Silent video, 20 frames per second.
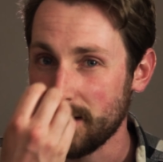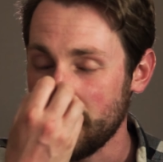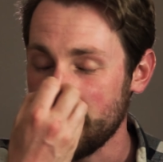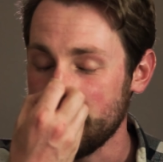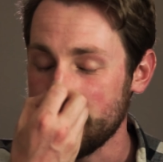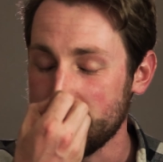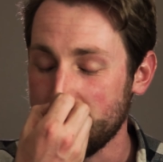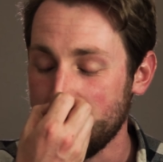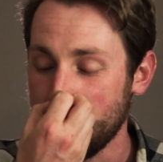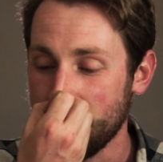
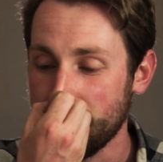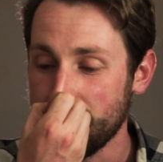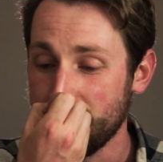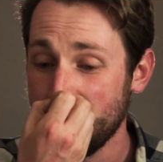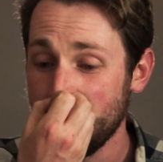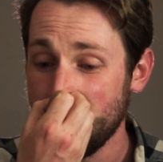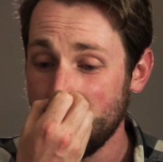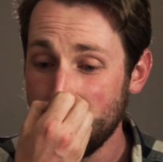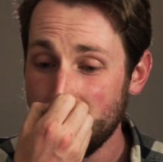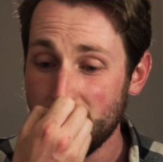and
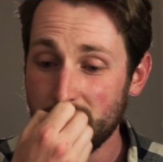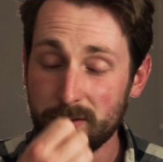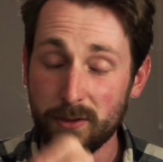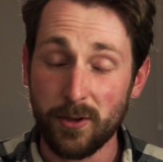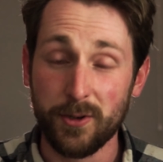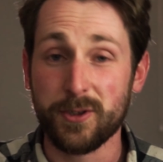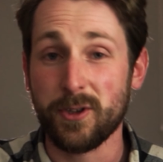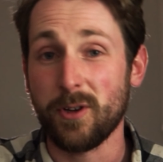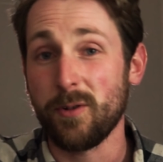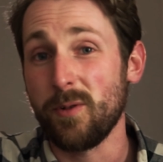there's
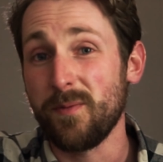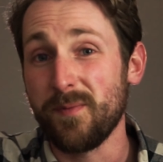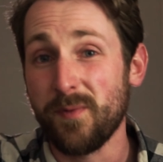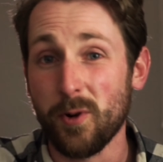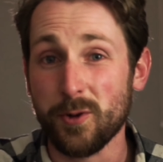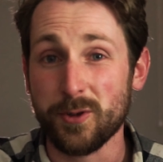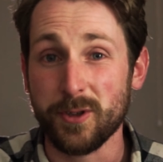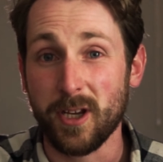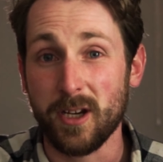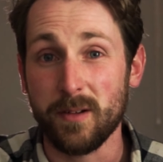also
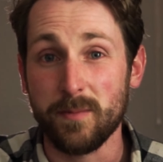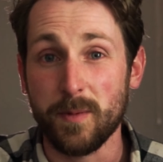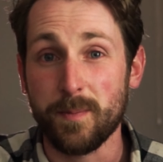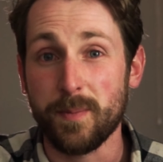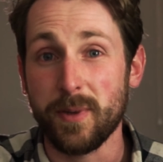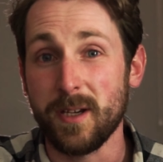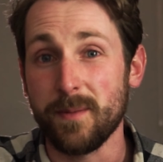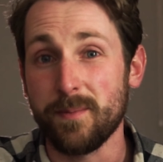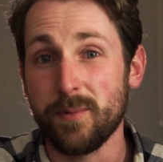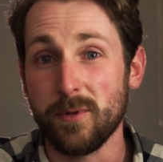unfortunately going to
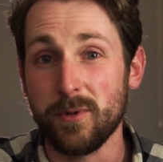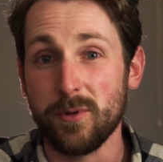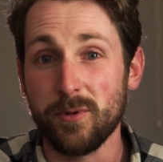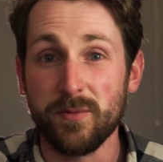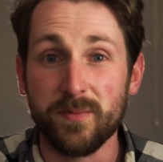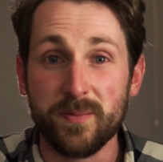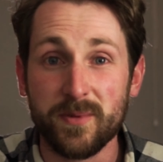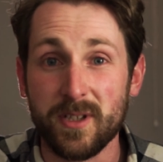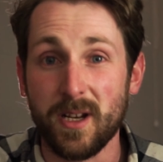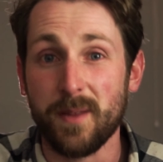be people
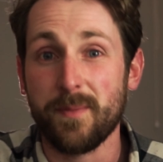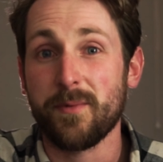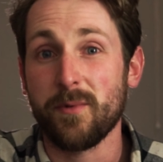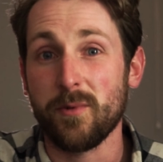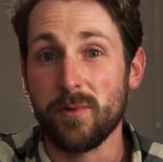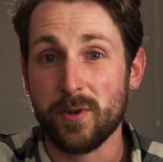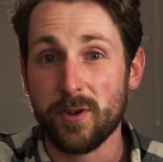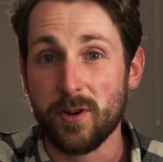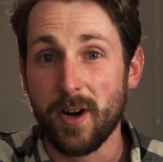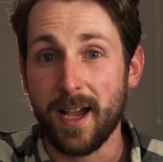who've slipped
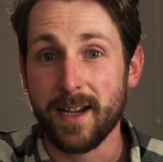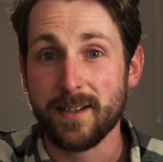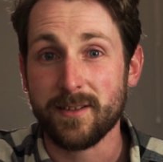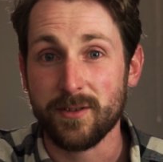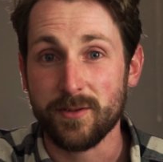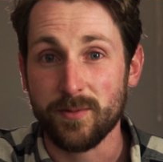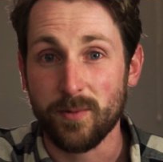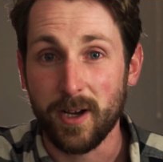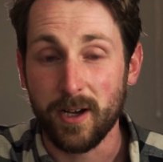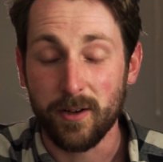through the
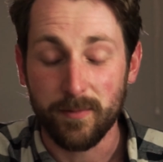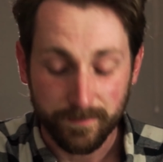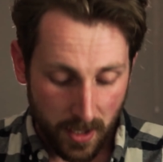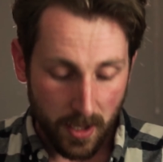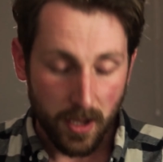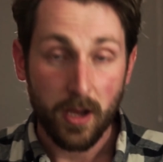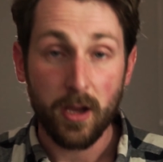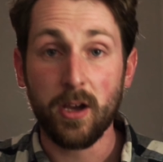cracks as well.